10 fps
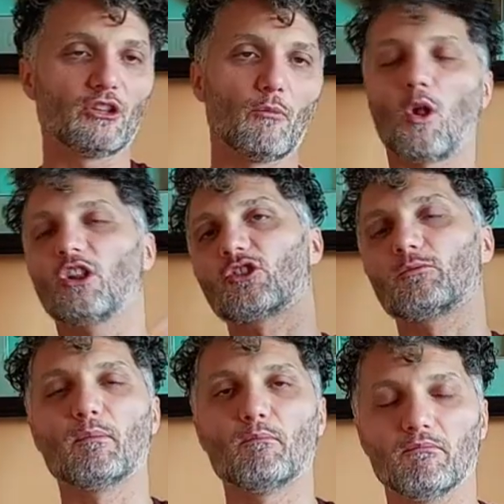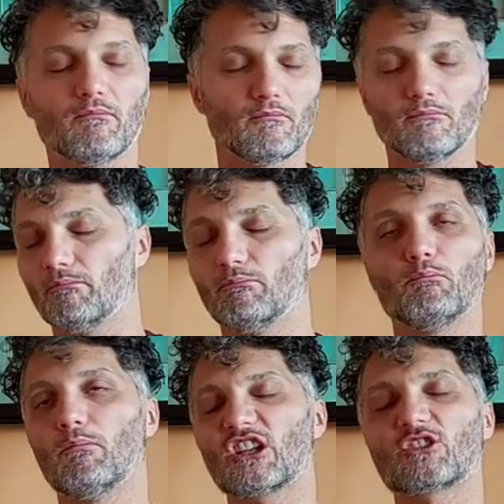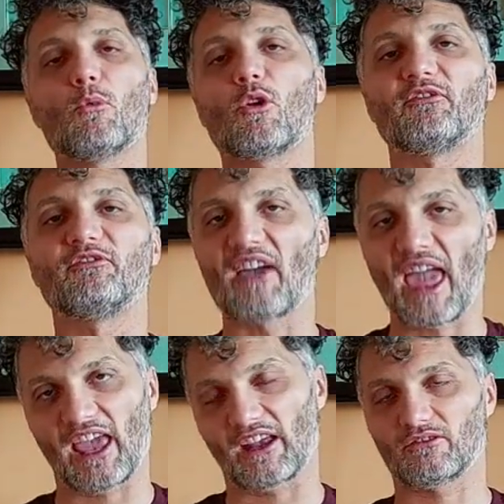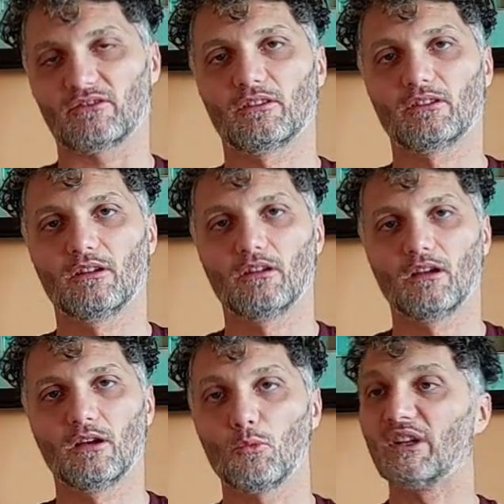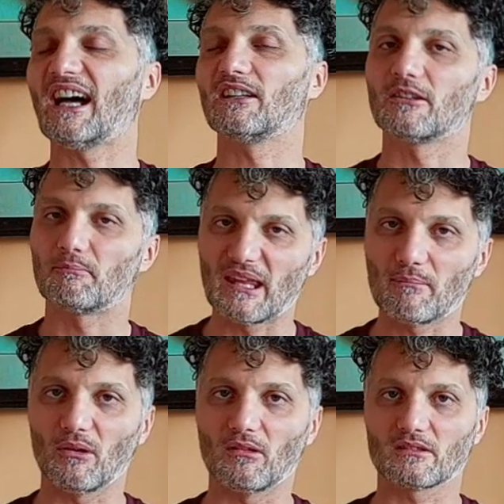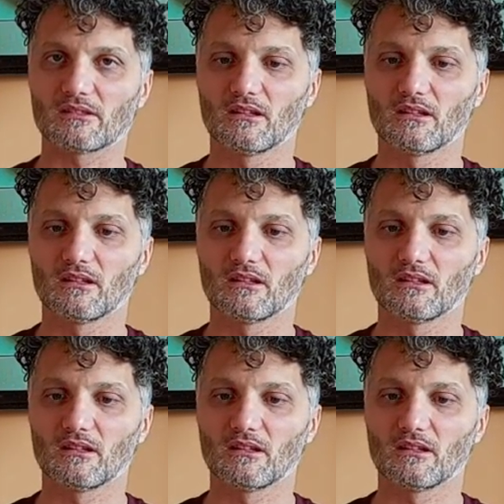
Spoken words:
world should be much more fair with other people.